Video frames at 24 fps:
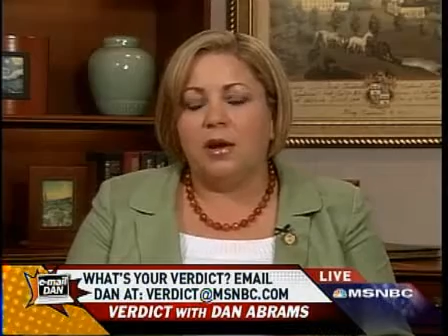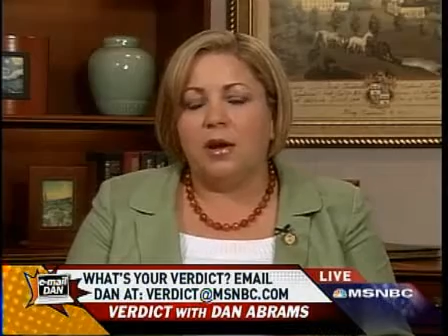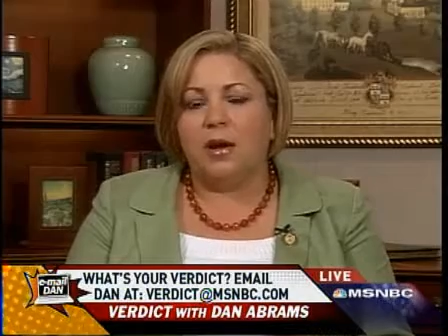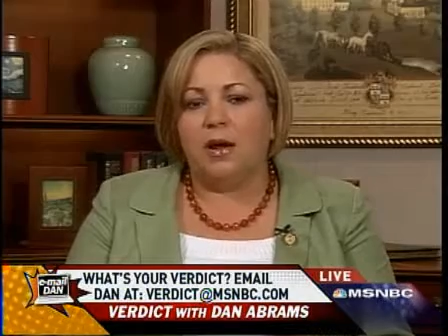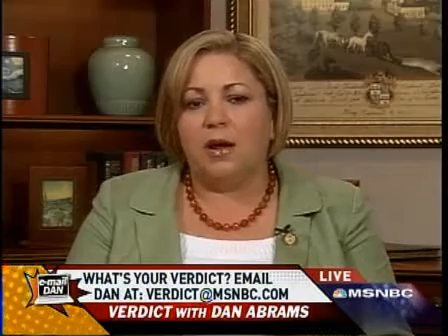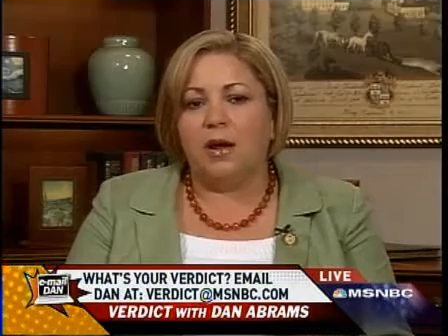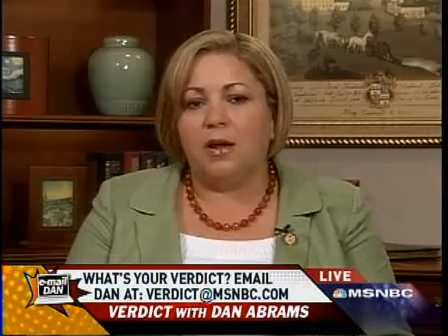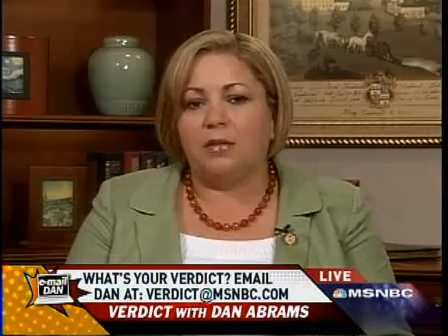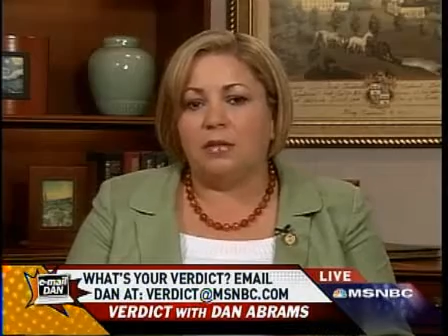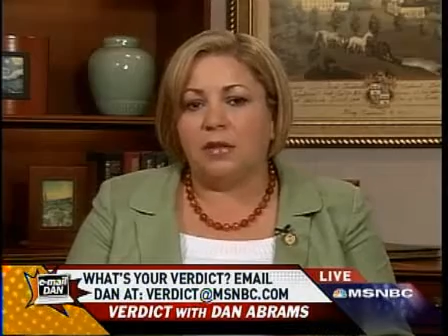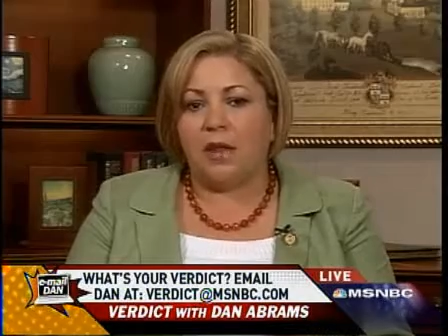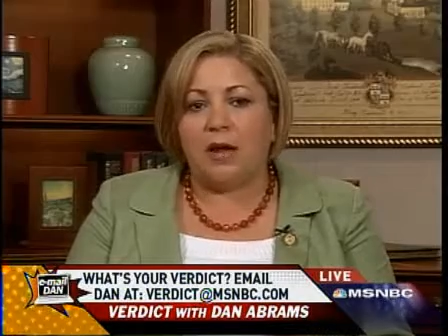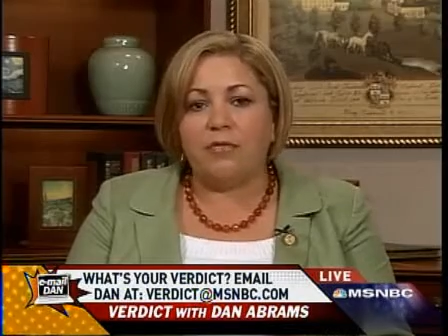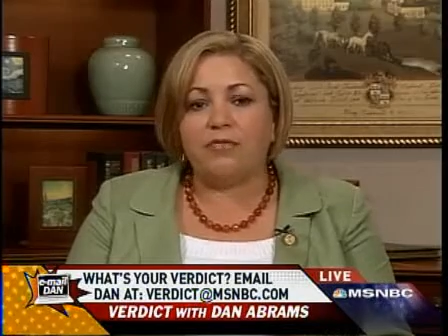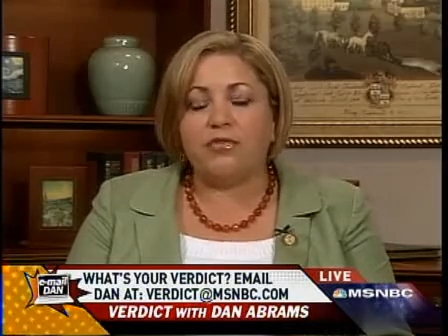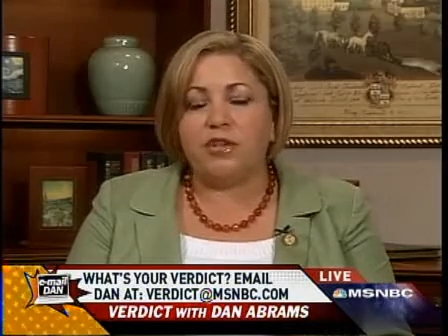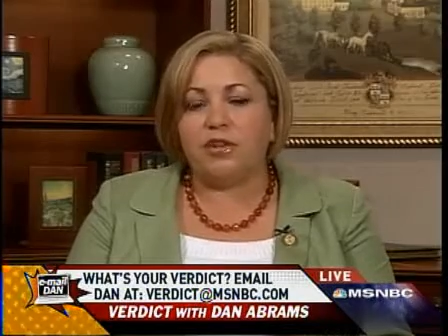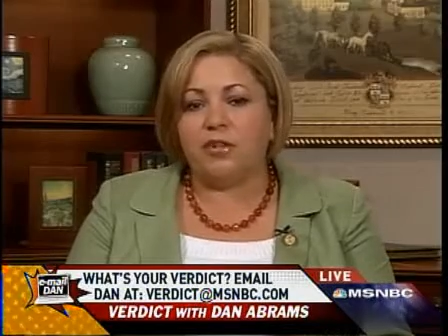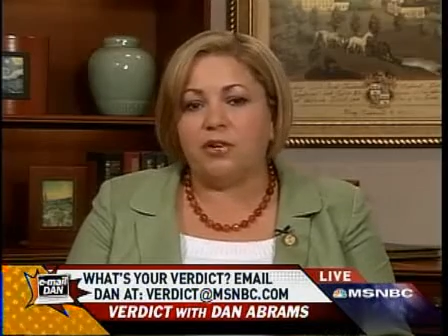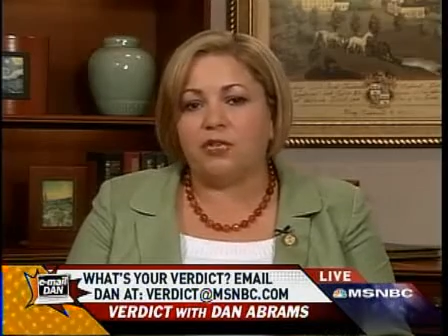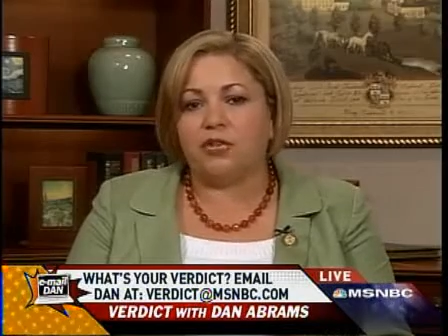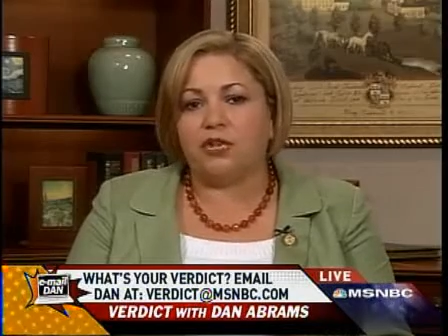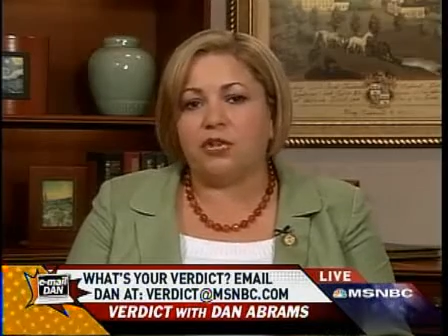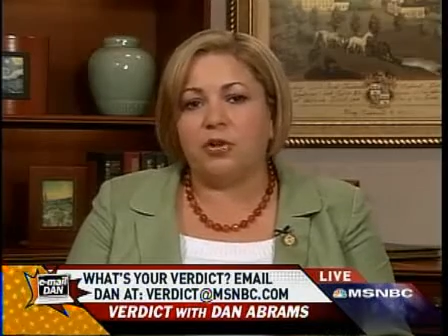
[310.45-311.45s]
uh, left
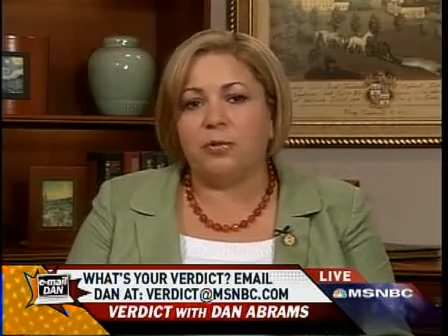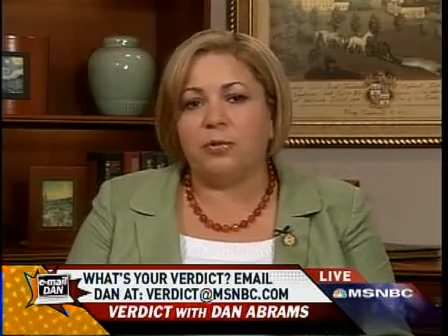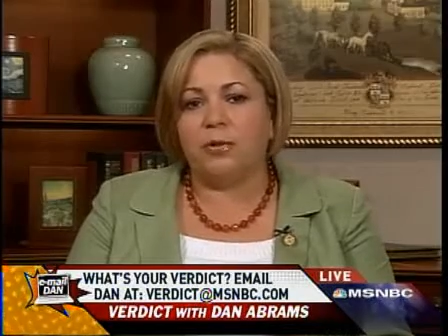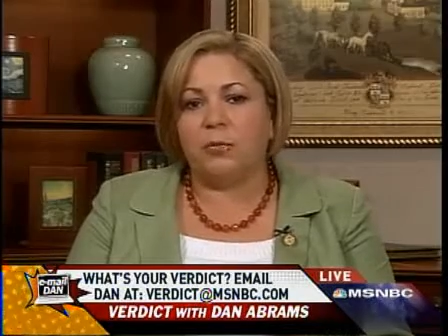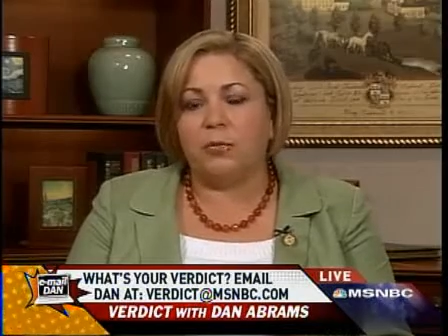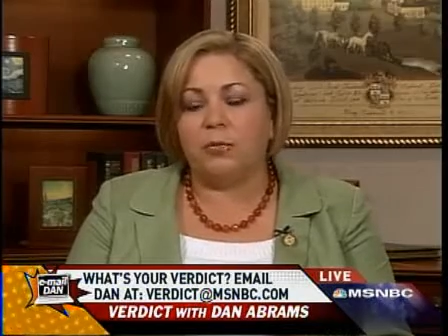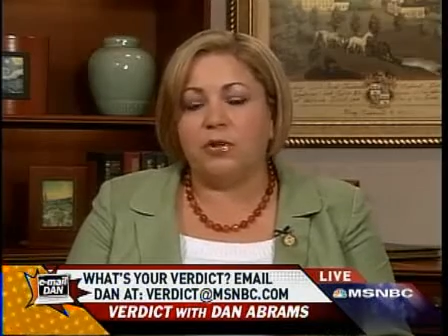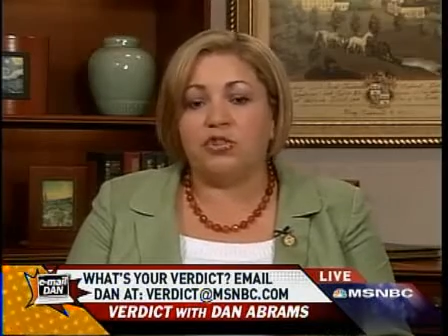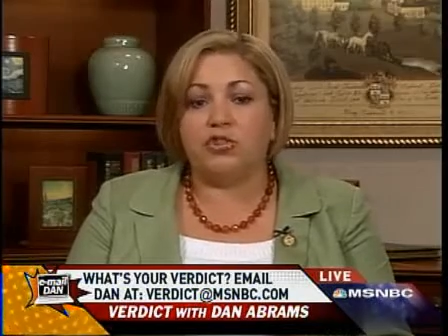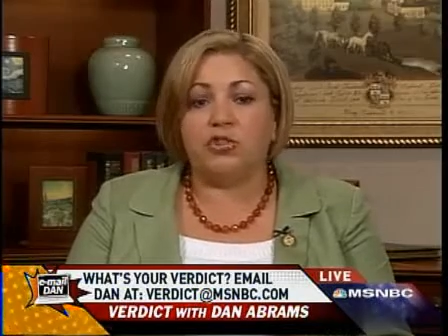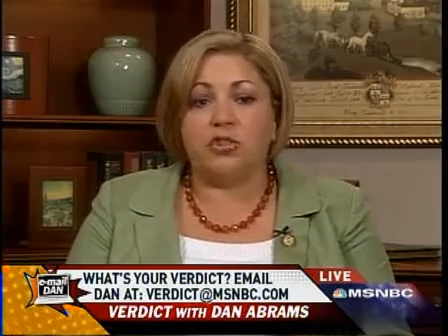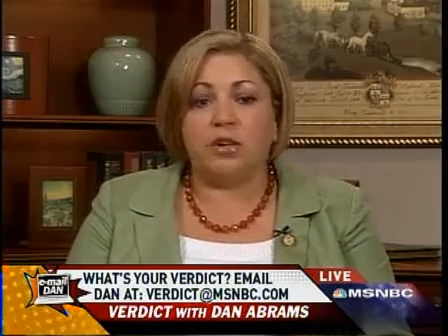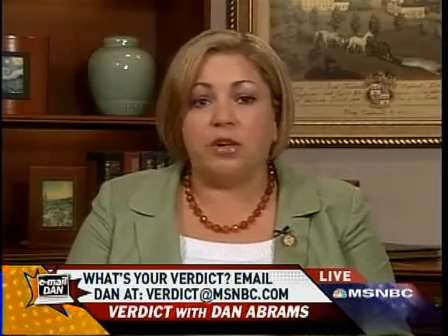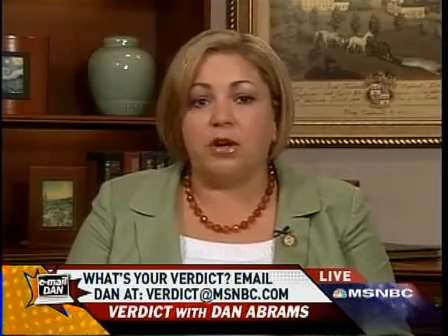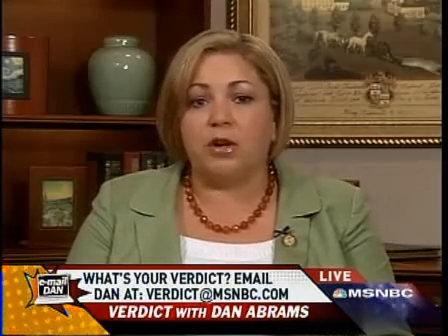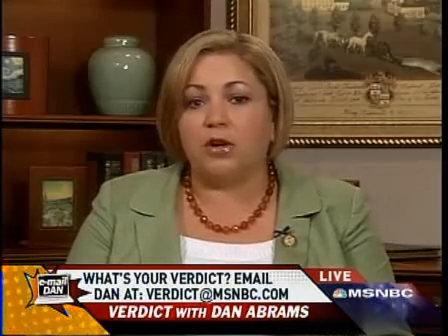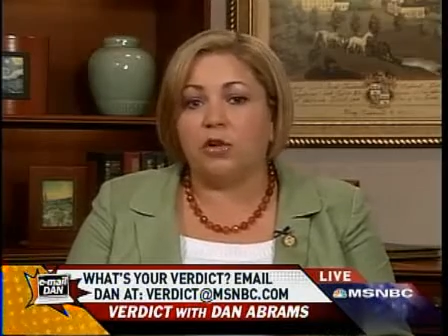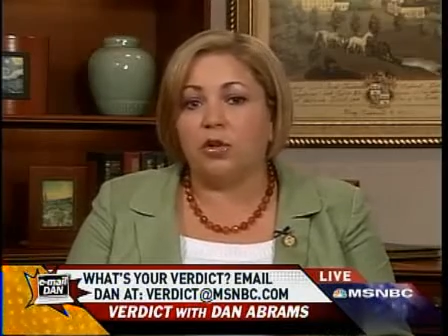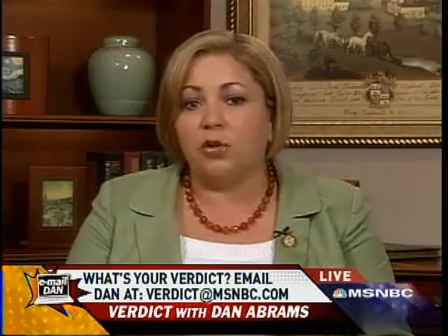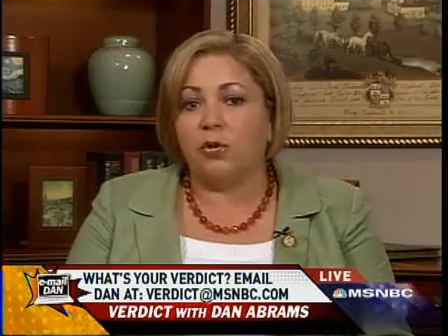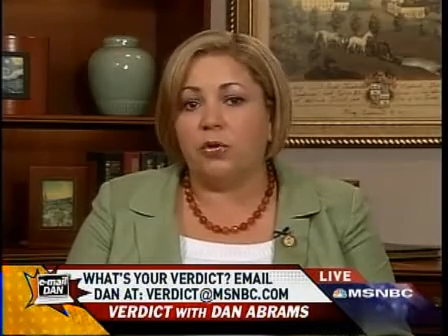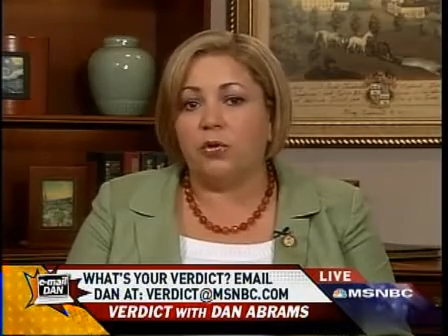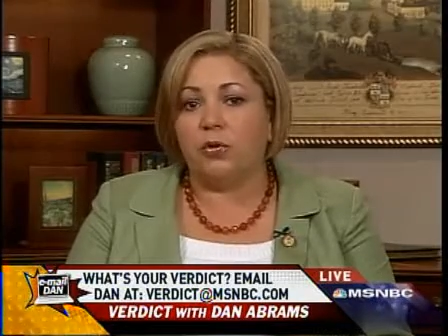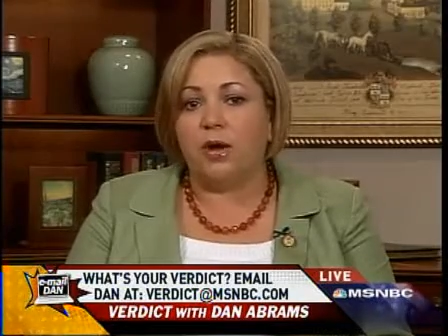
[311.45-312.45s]
in the term in which to
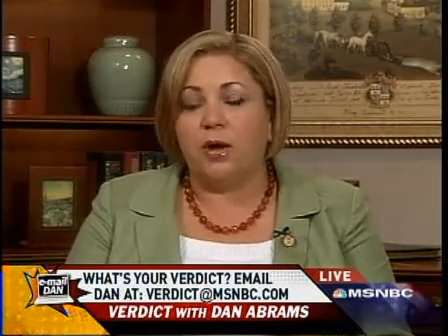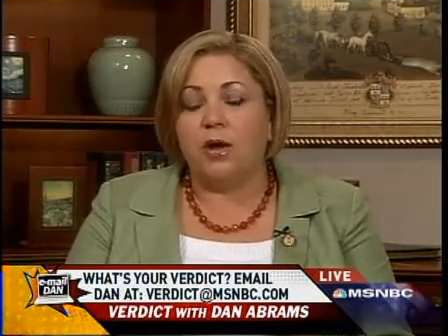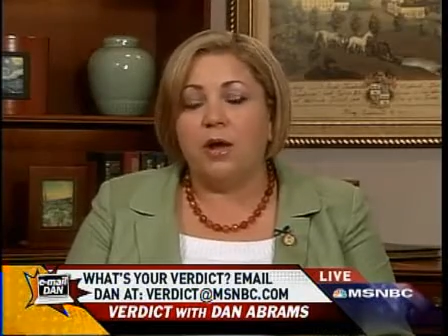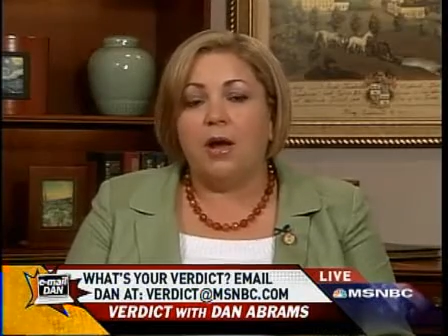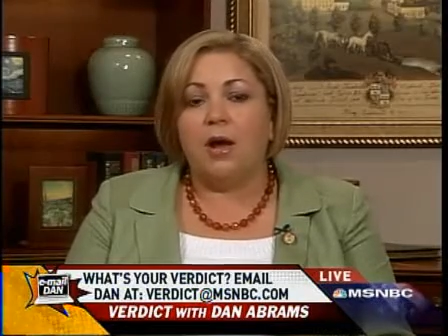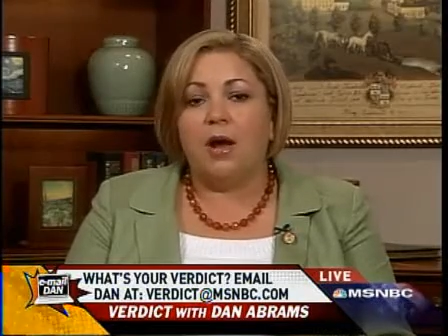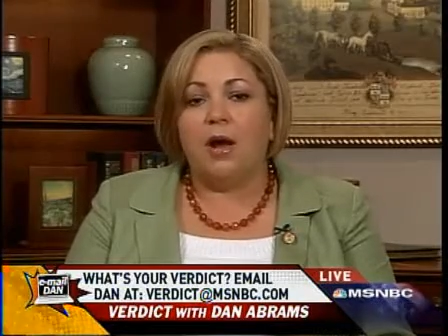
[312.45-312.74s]
conclude